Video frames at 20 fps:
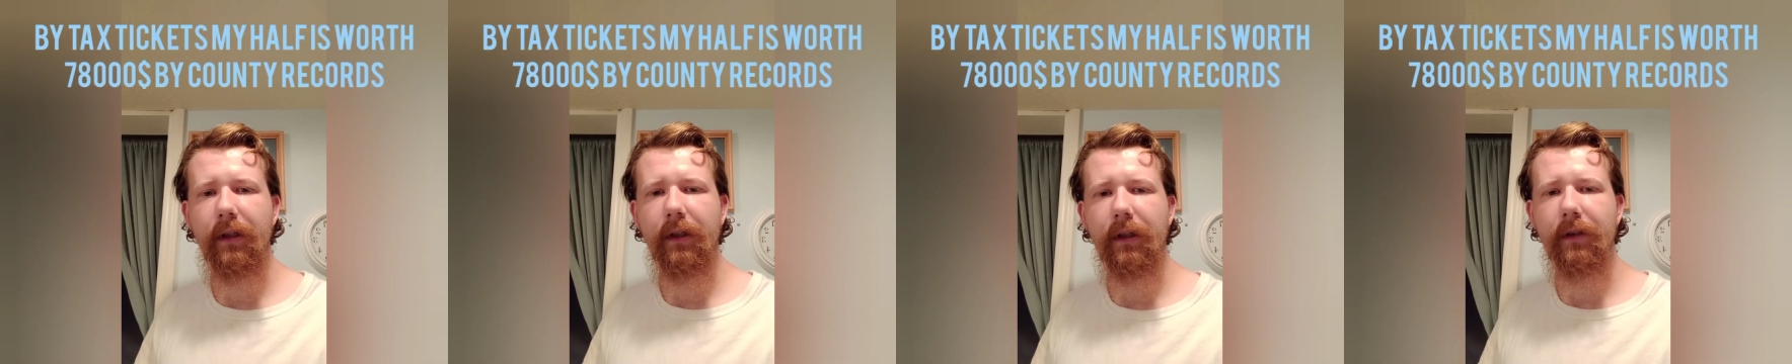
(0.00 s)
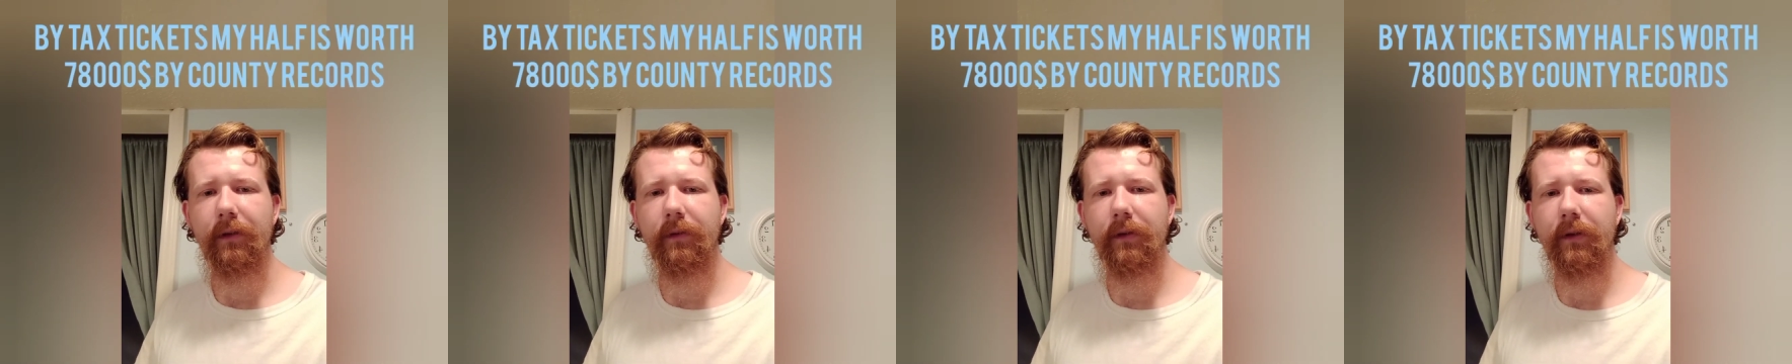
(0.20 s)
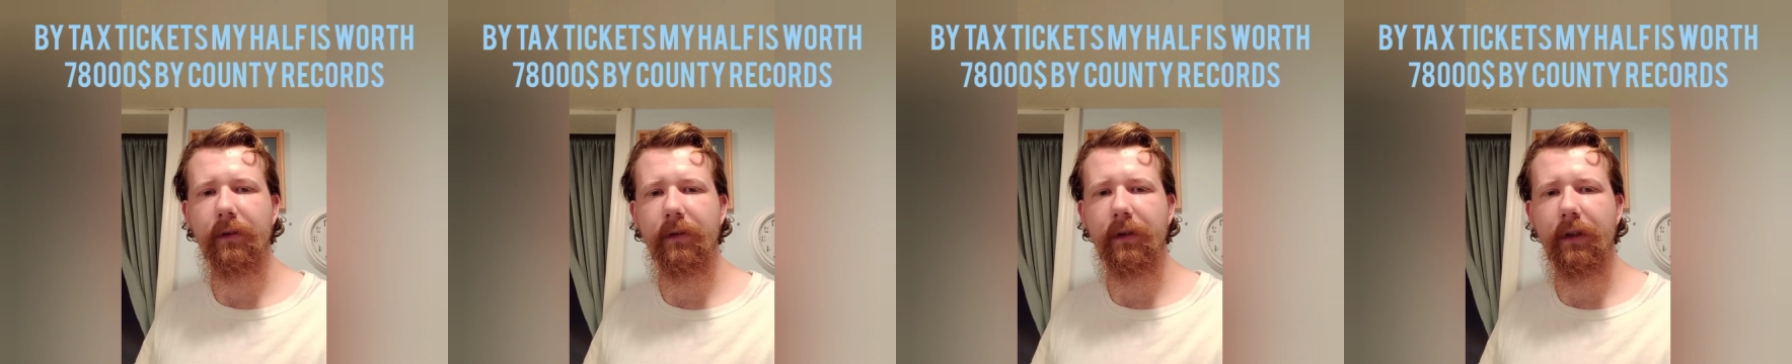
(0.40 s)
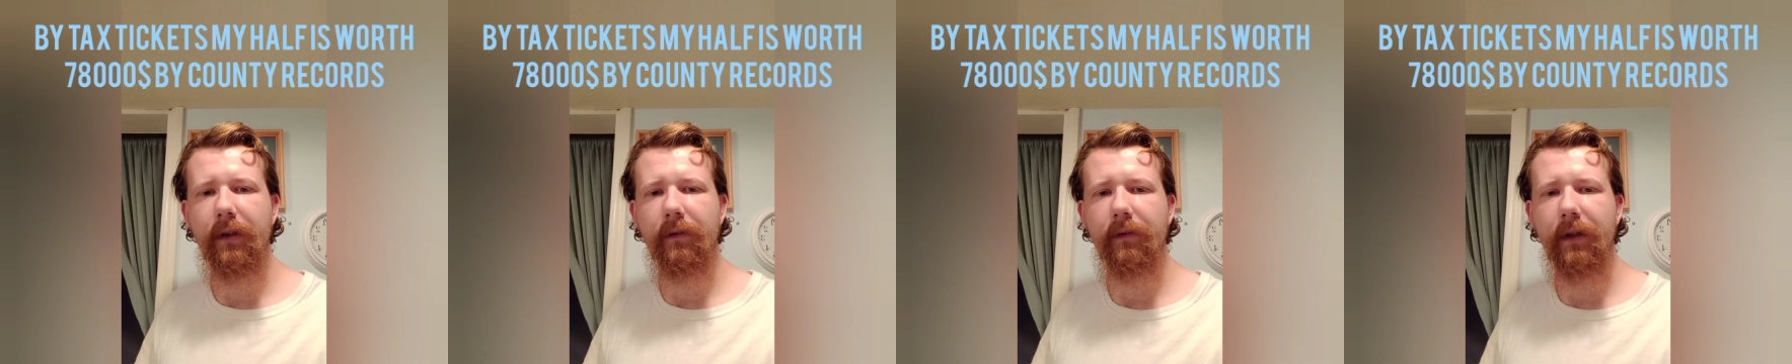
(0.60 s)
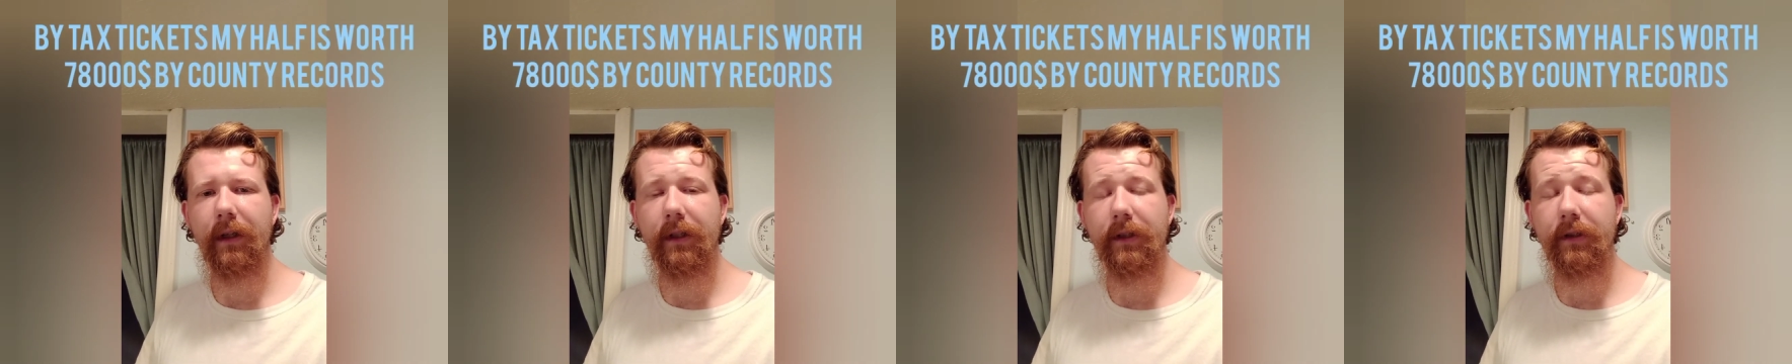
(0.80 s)
If you're
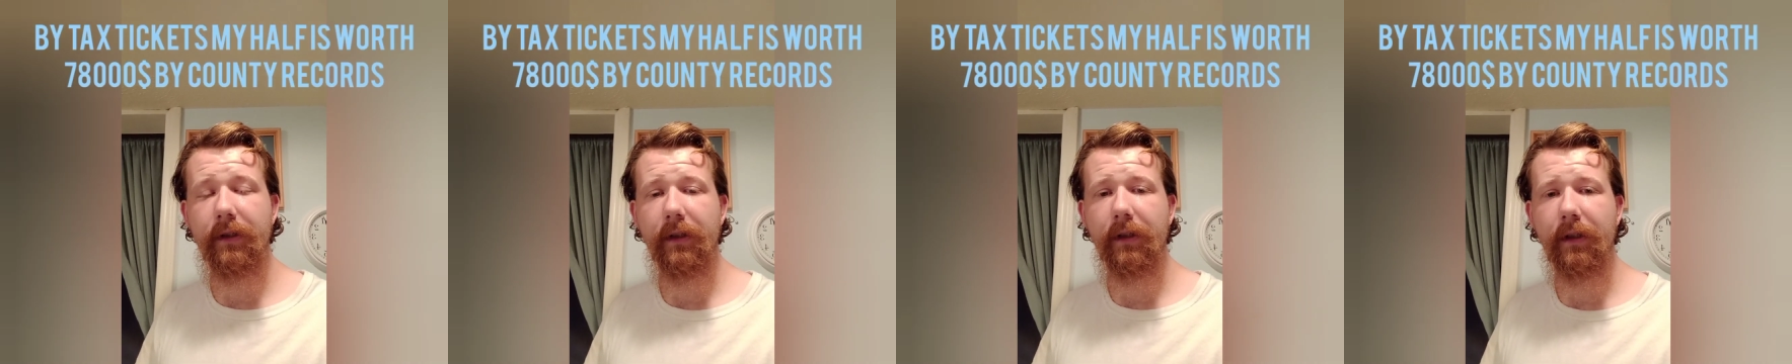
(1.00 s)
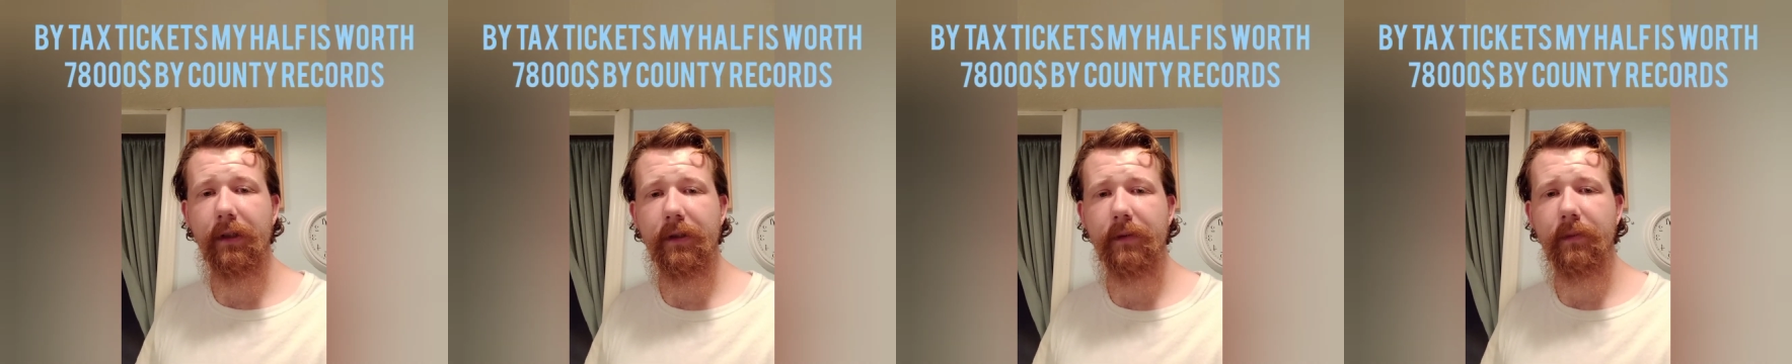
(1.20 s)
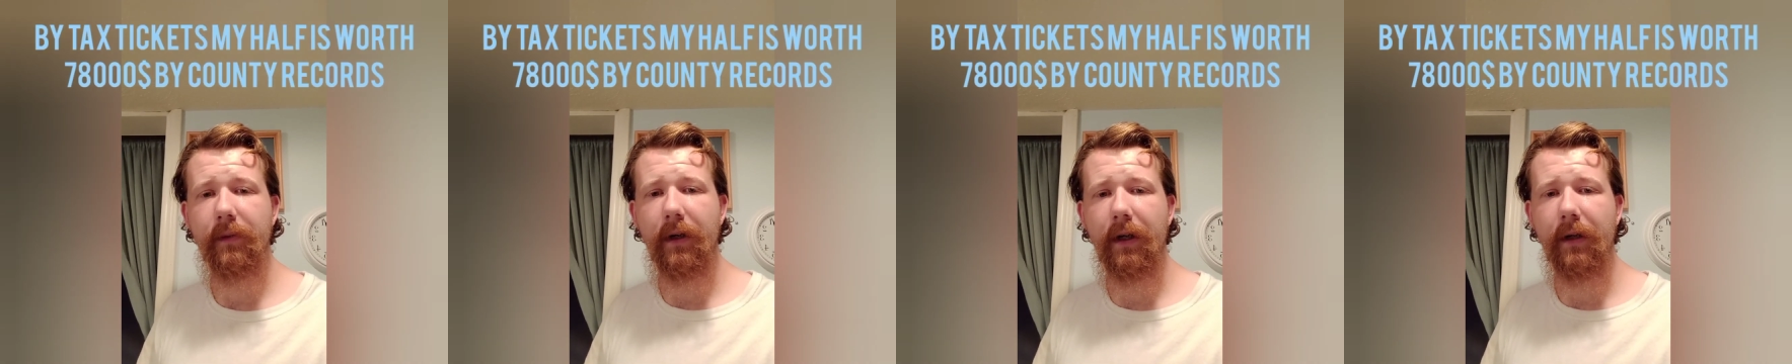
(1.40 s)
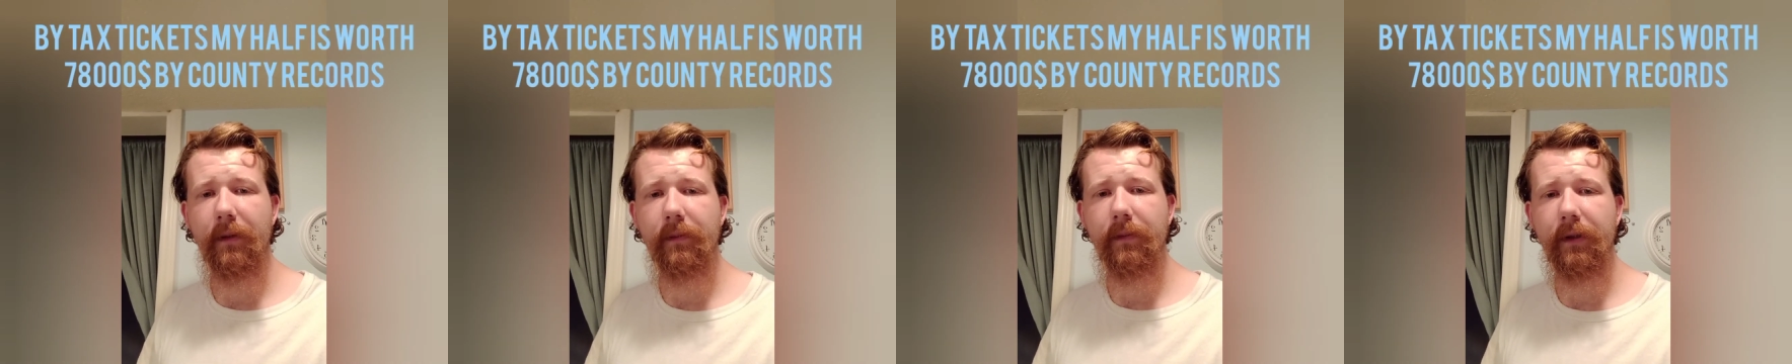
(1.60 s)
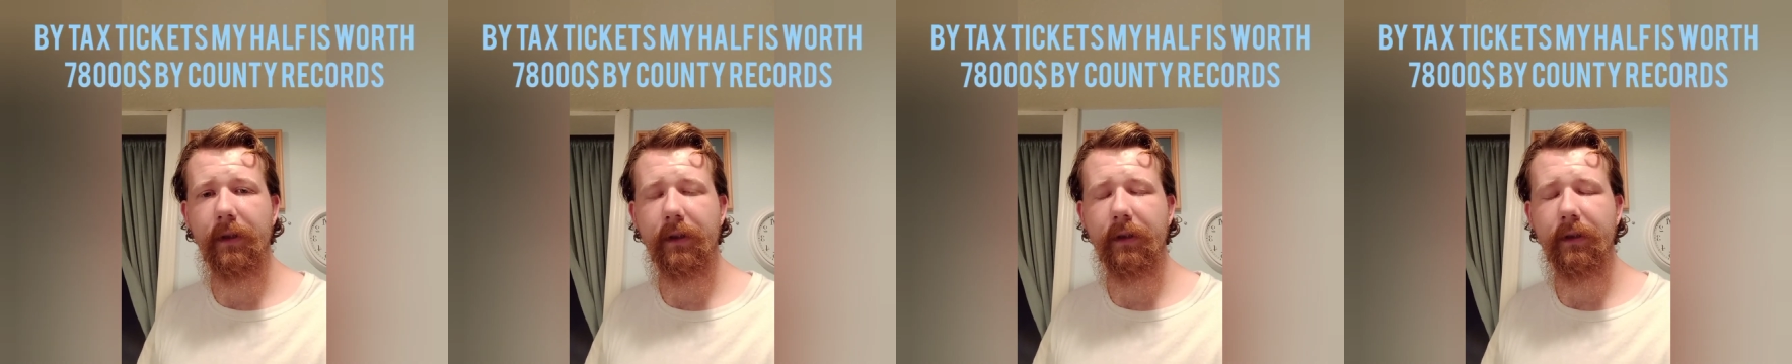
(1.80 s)
interested in this
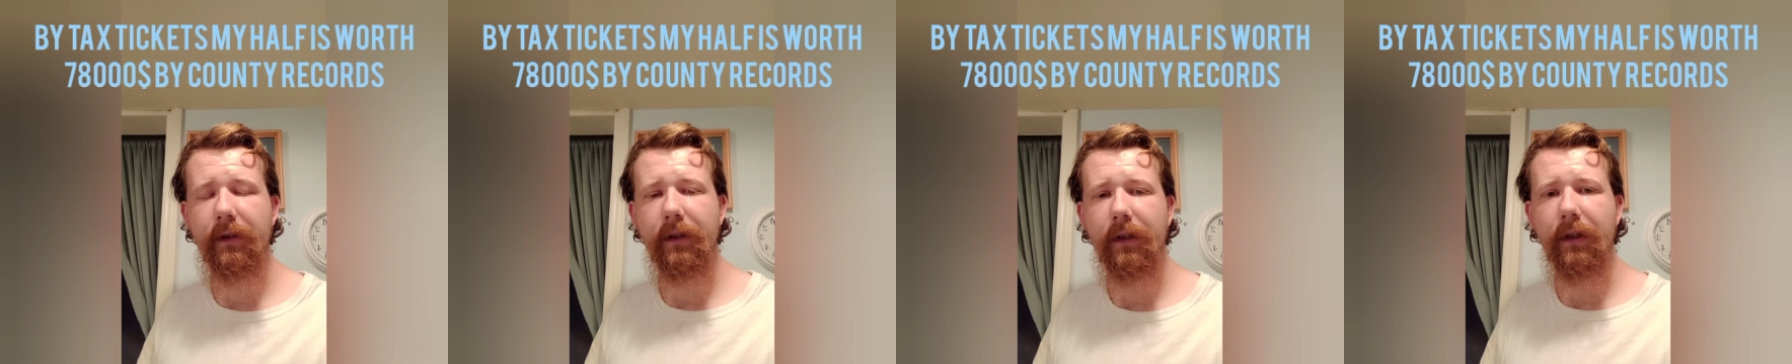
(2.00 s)
property,